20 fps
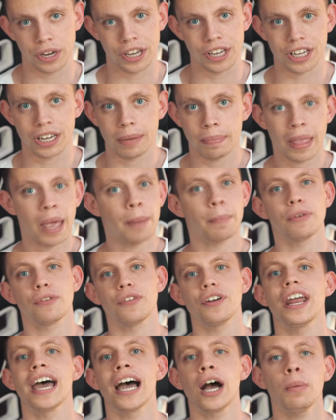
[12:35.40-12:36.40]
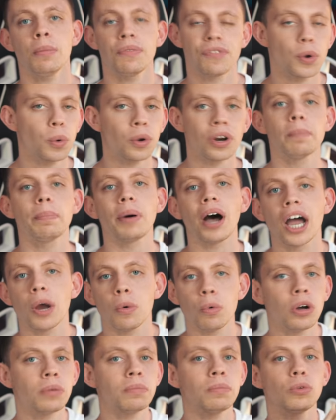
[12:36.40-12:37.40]
week. But for now, if you want to buy
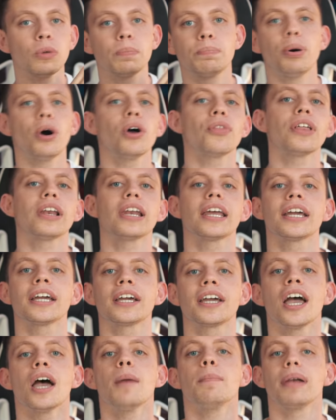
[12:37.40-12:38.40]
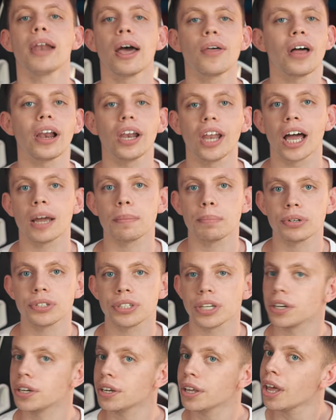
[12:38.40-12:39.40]
one, we'll put the link below that like
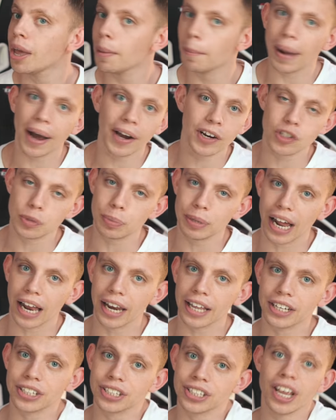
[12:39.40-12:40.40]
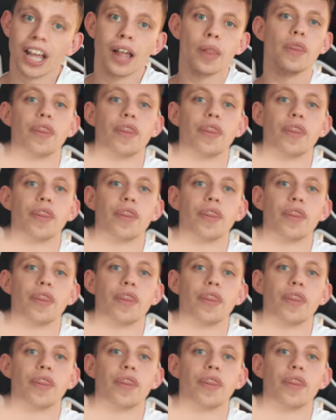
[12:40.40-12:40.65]
button. My name's been Alex.